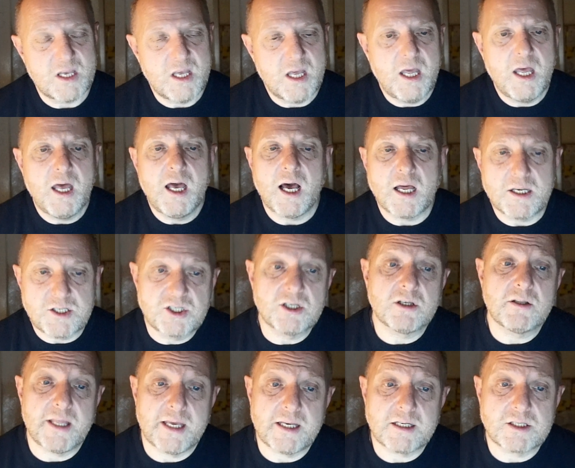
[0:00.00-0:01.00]
Until
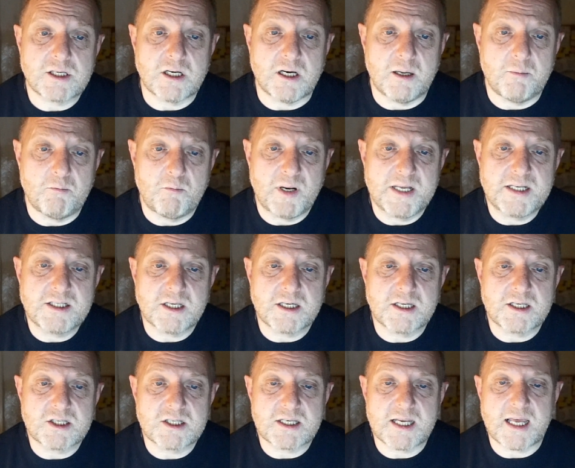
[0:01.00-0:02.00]
that time, please
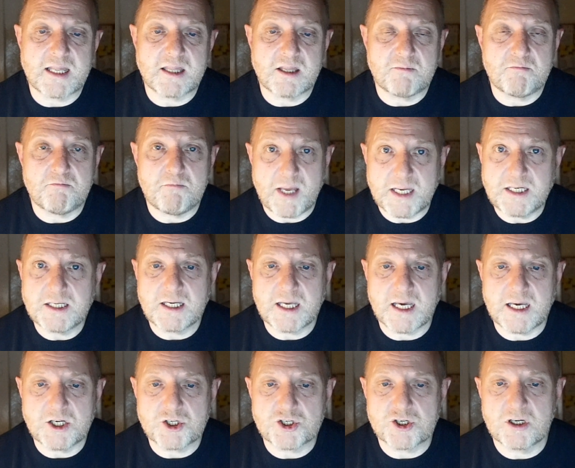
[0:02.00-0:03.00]
understand that
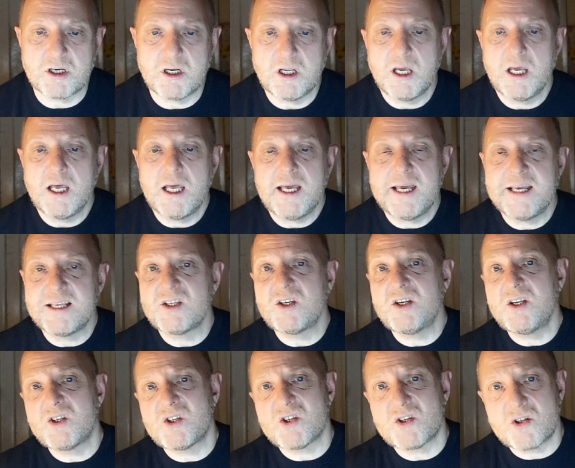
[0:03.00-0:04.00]
medication is an
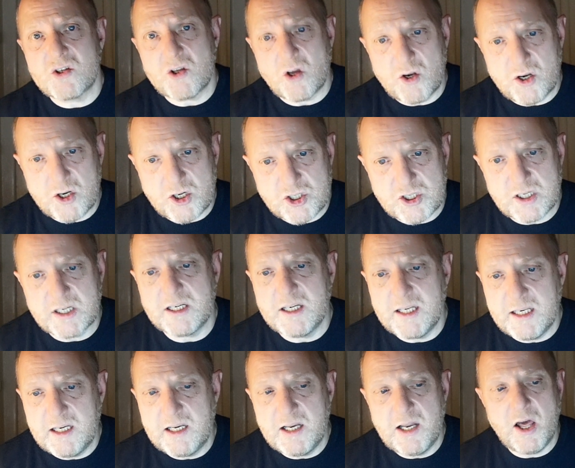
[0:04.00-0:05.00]
astonishingly
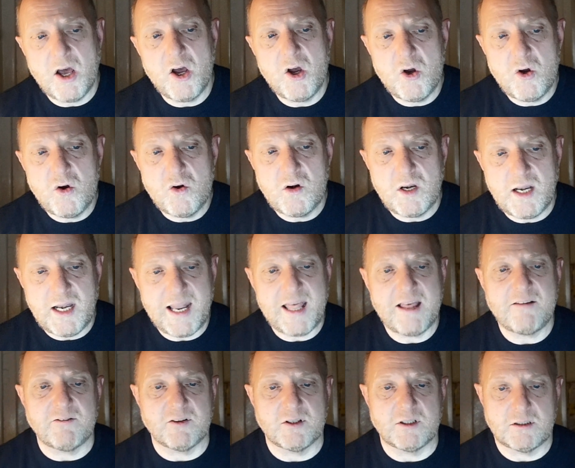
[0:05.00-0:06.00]
low
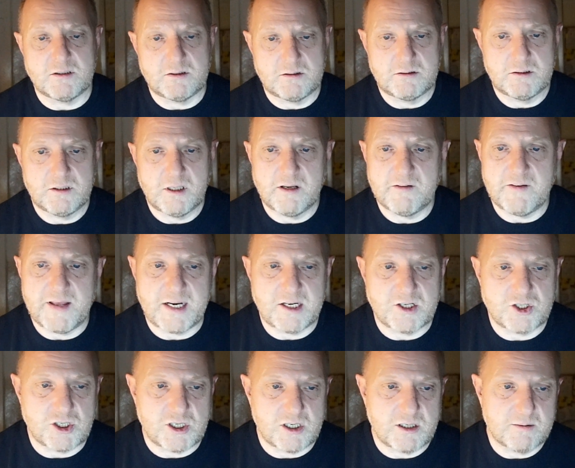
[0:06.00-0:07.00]
level of energy.
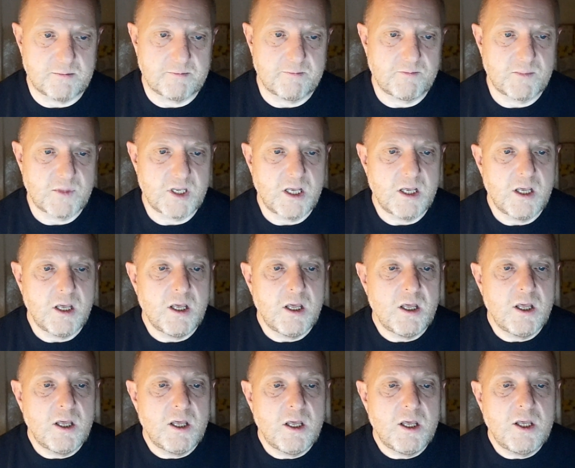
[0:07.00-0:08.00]

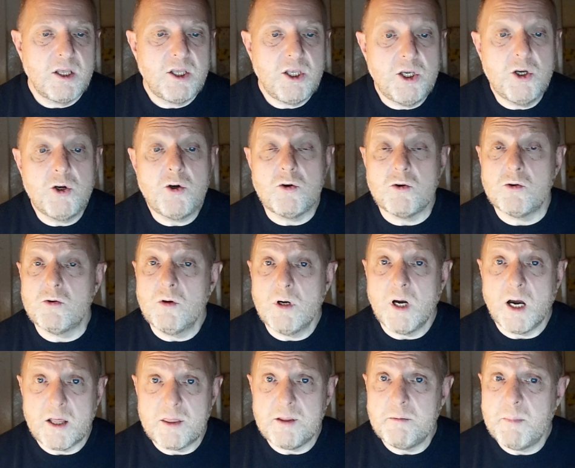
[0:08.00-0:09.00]
You are
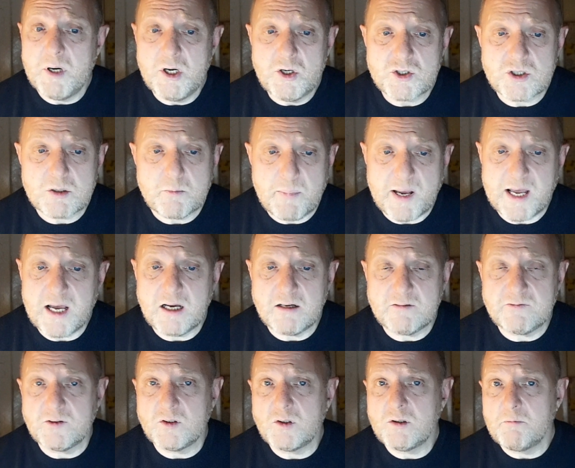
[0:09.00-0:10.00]
the most
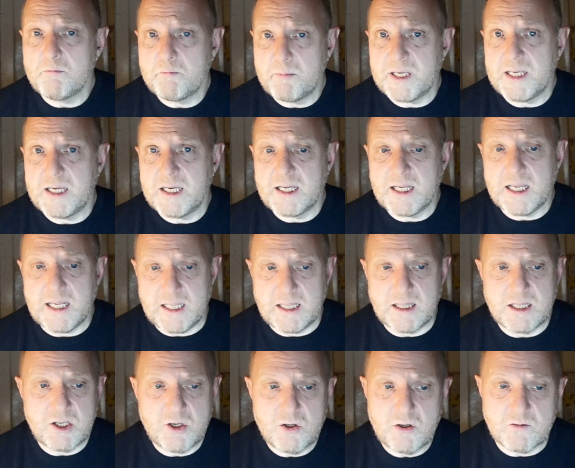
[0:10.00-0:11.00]
powerful being in the
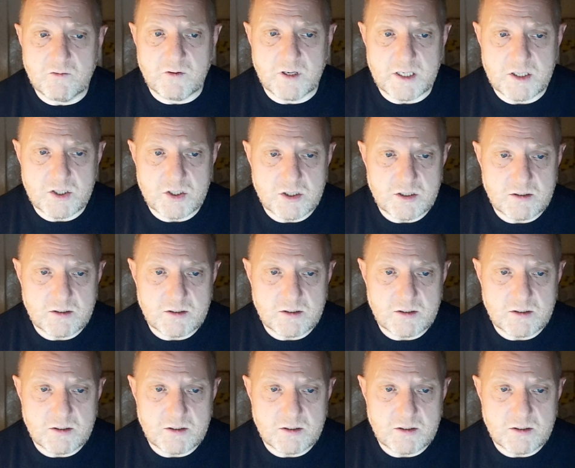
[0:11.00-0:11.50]
universe.